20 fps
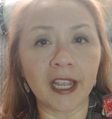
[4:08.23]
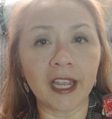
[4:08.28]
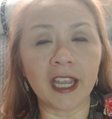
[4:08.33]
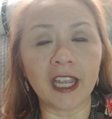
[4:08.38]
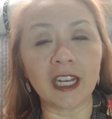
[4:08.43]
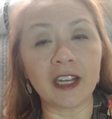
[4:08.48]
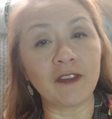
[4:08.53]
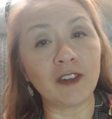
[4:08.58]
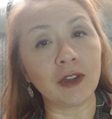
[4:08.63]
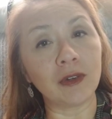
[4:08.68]

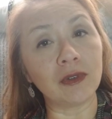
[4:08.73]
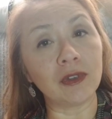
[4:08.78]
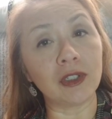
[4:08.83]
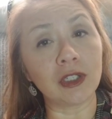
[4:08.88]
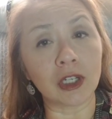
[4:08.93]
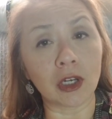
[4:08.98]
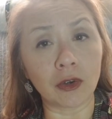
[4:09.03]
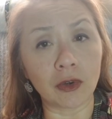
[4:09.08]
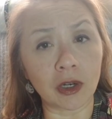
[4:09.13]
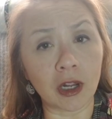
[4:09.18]
And if you
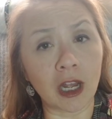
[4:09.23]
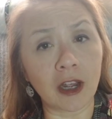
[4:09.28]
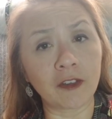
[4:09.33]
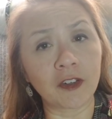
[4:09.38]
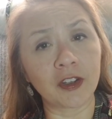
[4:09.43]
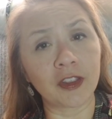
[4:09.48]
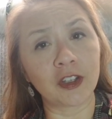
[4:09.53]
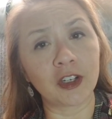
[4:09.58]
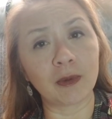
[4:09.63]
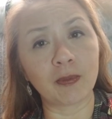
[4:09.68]
don't
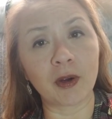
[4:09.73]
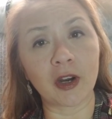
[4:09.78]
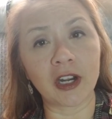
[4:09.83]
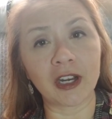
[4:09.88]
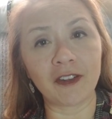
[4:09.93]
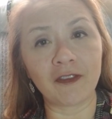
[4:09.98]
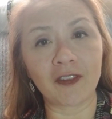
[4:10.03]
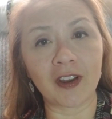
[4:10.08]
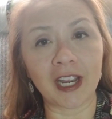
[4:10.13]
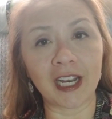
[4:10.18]
offer
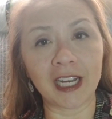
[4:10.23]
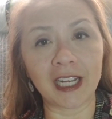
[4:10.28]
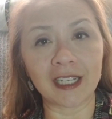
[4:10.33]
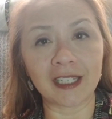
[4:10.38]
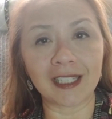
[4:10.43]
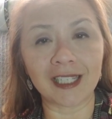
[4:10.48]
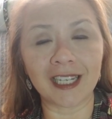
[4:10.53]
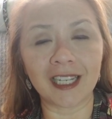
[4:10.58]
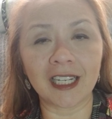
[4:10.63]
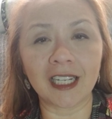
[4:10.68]
third-party
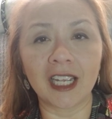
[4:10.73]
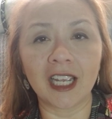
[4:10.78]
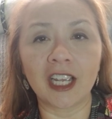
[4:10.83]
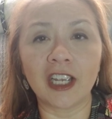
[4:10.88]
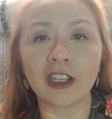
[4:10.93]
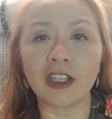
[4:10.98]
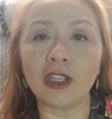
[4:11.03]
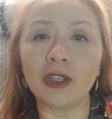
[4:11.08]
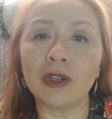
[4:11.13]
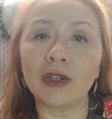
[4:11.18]
financing,
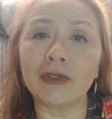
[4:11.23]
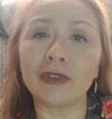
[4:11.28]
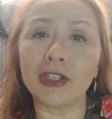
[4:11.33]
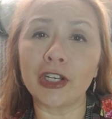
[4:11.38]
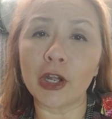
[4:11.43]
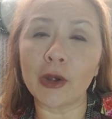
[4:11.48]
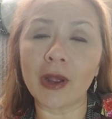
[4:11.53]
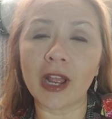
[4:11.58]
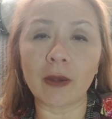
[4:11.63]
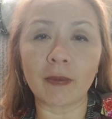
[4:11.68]
you don't
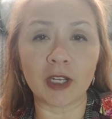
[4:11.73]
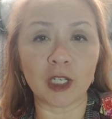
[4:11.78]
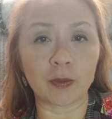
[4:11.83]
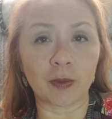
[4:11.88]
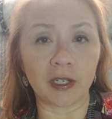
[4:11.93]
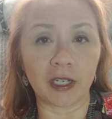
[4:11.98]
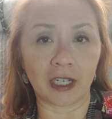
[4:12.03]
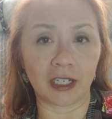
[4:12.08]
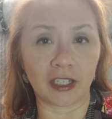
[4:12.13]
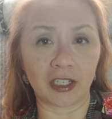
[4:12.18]
know how much
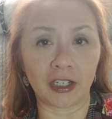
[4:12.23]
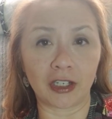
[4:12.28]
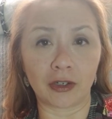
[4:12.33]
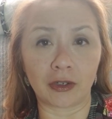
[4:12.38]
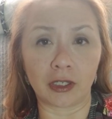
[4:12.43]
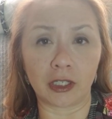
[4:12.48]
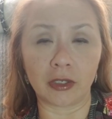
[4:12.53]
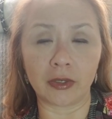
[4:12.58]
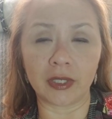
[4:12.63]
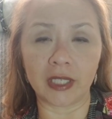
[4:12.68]
production
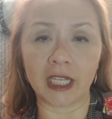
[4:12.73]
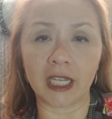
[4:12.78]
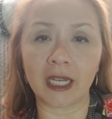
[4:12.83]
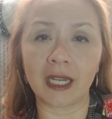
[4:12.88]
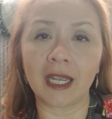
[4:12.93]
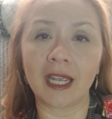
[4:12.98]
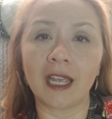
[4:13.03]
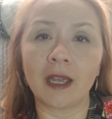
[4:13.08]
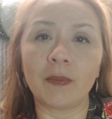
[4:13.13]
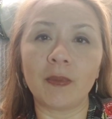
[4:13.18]
you're
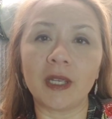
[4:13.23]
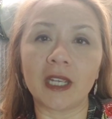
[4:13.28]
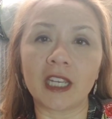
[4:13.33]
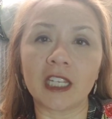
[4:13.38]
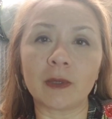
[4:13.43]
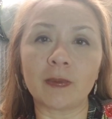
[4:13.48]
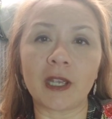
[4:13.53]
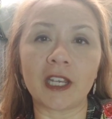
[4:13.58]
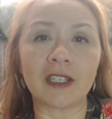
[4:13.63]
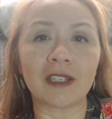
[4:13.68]
losing
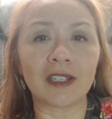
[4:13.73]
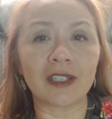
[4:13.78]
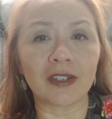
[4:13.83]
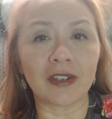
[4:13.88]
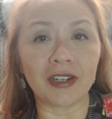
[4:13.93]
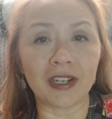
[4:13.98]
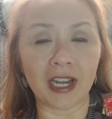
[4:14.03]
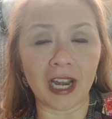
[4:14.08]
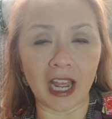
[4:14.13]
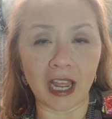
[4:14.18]
because patients are
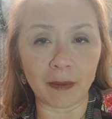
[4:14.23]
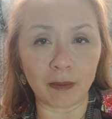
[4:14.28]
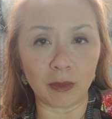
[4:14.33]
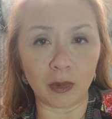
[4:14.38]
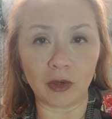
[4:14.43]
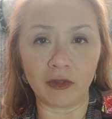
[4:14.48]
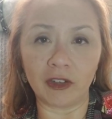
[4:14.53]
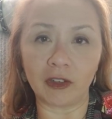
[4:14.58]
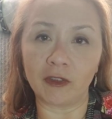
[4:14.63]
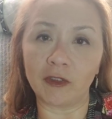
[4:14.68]
not
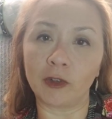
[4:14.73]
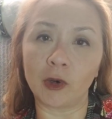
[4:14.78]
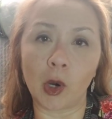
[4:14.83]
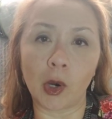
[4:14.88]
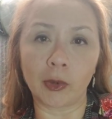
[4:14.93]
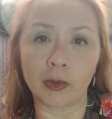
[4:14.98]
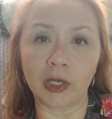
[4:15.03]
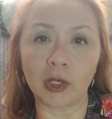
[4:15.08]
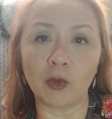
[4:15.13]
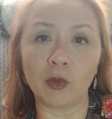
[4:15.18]
moving
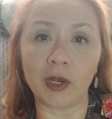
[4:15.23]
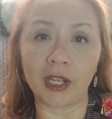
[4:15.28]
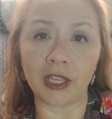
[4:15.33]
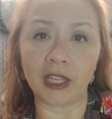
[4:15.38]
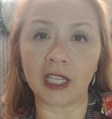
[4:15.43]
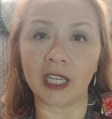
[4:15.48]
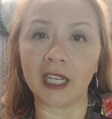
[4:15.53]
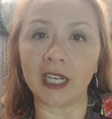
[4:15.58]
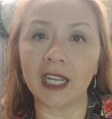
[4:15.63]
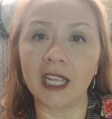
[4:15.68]
forward with
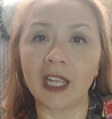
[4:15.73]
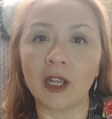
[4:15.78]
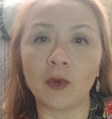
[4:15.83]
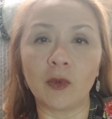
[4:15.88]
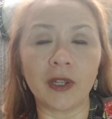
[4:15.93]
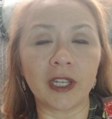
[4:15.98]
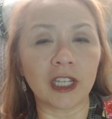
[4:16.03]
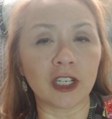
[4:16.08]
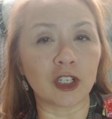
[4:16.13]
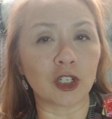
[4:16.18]
it.
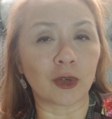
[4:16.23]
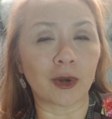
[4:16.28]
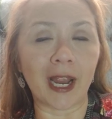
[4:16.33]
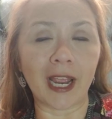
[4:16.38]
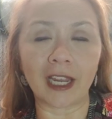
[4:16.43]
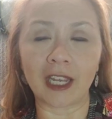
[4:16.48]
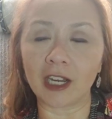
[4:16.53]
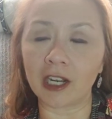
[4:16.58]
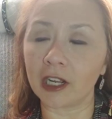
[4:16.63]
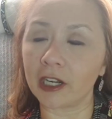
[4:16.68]
We can
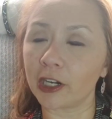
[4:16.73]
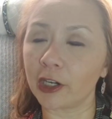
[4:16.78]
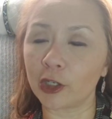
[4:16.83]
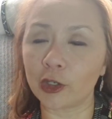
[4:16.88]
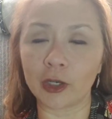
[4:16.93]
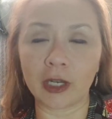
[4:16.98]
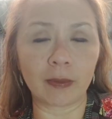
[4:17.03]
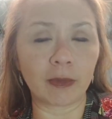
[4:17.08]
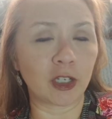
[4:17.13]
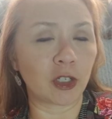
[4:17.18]
track it on our
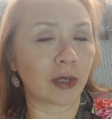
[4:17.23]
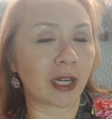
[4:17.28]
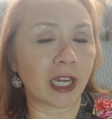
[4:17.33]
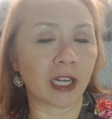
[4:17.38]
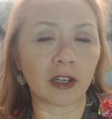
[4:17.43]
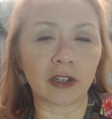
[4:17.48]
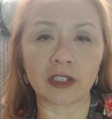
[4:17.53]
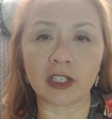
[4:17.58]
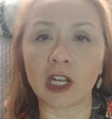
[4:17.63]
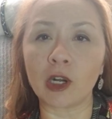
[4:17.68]
treatment
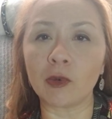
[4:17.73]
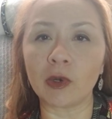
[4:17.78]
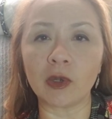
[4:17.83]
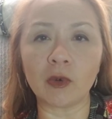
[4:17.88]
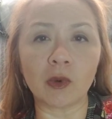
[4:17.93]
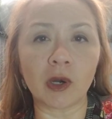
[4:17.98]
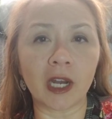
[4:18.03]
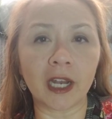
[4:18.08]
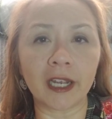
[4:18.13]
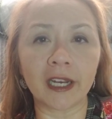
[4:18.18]
trackers all we
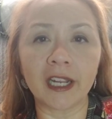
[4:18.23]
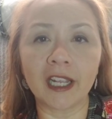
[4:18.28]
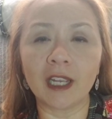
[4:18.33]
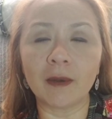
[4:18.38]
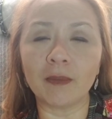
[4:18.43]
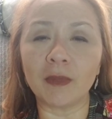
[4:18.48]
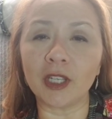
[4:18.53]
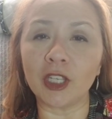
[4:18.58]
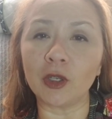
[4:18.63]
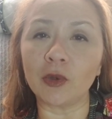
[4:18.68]
want,
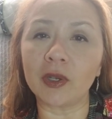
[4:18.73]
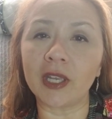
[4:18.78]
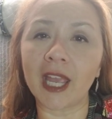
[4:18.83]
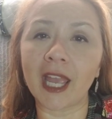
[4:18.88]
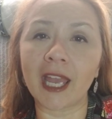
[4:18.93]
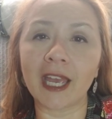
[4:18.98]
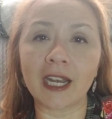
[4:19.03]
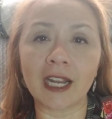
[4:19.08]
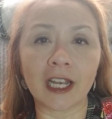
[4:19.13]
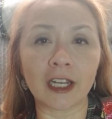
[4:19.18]
but you
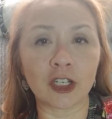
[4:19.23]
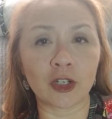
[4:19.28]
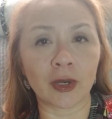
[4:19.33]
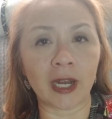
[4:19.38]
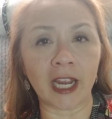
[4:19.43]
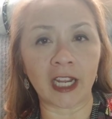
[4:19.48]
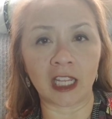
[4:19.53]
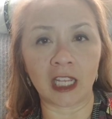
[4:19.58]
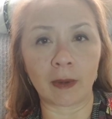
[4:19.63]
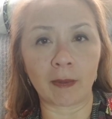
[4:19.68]
cannot
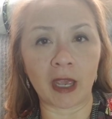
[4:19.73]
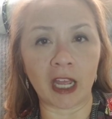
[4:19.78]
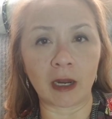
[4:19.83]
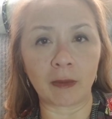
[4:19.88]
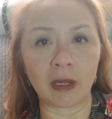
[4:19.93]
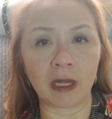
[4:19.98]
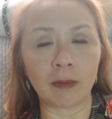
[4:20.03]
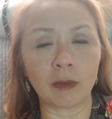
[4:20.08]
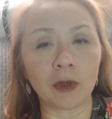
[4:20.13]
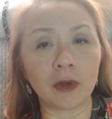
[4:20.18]
track the amount of
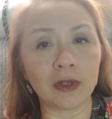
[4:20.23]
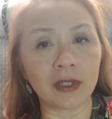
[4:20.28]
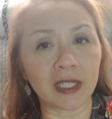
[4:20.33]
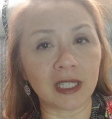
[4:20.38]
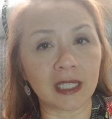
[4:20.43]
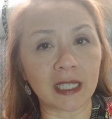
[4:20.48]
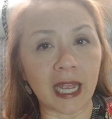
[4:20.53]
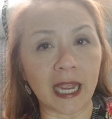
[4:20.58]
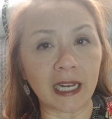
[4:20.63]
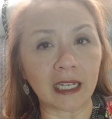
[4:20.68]
people who
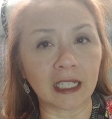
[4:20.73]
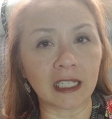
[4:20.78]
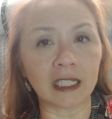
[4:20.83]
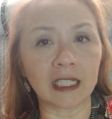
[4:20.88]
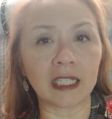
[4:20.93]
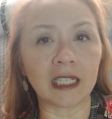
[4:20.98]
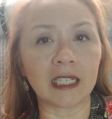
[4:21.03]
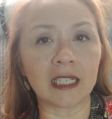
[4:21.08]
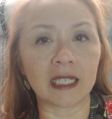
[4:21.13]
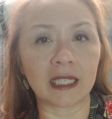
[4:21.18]

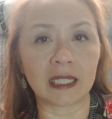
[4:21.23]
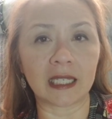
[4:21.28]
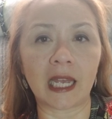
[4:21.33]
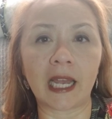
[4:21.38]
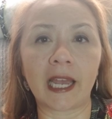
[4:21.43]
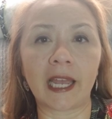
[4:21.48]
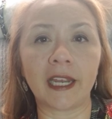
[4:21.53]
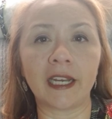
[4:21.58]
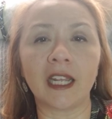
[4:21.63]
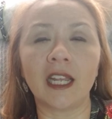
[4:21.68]
silently
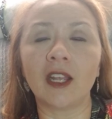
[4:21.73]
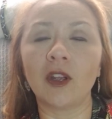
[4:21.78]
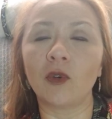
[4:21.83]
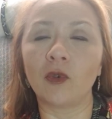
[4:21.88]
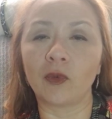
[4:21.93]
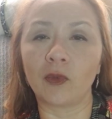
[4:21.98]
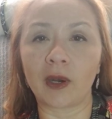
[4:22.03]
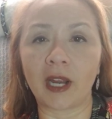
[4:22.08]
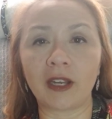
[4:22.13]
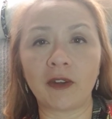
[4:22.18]
decide
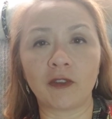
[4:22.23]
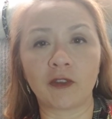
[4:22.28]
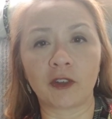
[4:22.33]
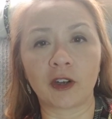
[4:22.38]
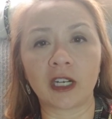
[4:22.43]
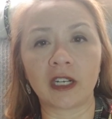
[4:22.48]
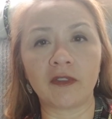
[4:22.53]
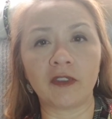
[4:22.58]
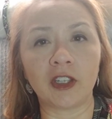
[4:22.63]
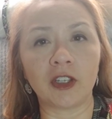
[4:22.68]
right in
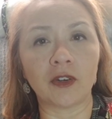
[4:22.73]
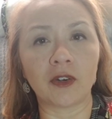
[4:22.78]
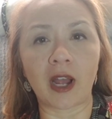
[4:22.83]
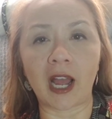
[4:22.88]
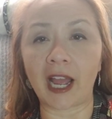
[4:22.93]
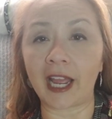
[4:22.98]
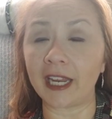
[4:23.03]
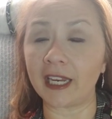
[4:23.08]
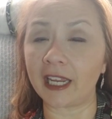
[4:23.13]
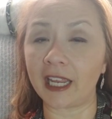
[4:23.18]
front of you,
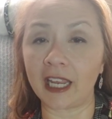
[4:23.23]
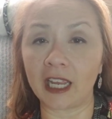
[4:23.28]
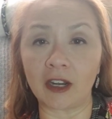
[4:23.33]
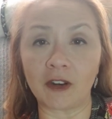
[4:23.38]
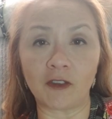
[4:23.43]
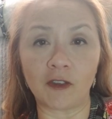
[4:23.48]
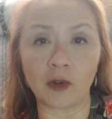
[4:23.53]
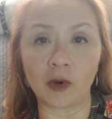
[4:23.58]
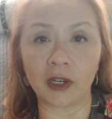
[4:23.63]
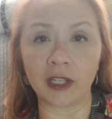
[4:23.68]
I can't
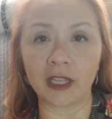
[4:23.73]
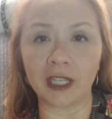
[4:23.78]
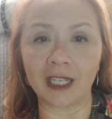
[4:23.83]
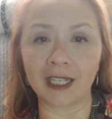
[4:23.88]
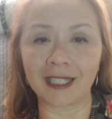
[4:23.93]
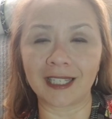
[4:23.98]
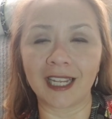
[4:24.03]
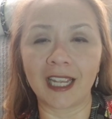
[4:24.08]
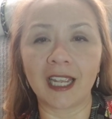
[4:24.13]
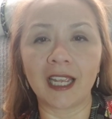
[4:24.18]
afford
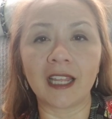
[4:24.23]
this.